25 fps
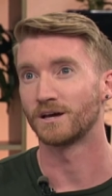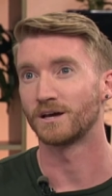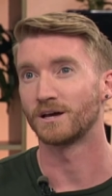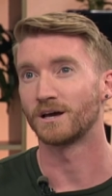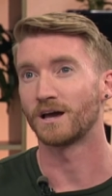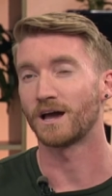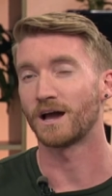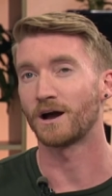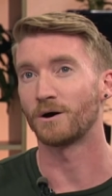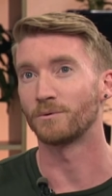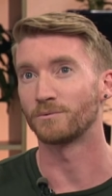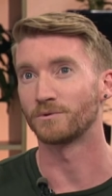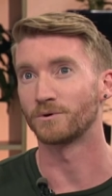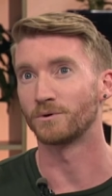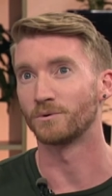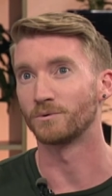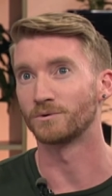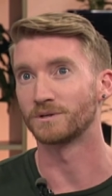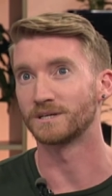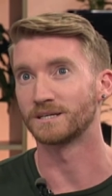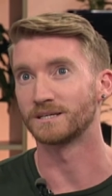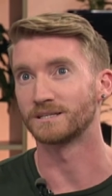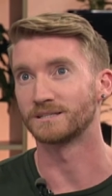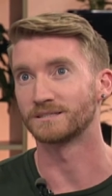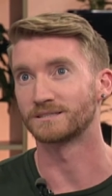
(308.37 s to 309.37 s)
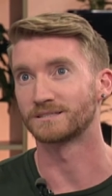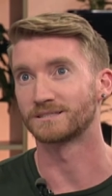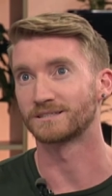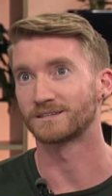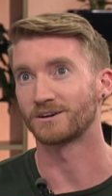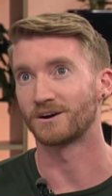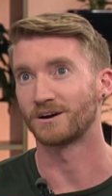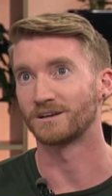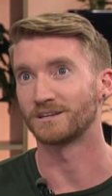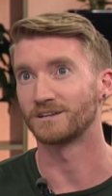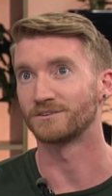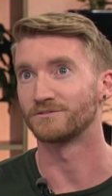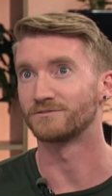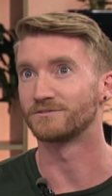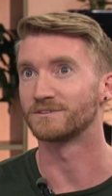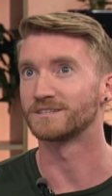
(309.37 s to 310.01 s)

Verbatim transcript: help the audience kind of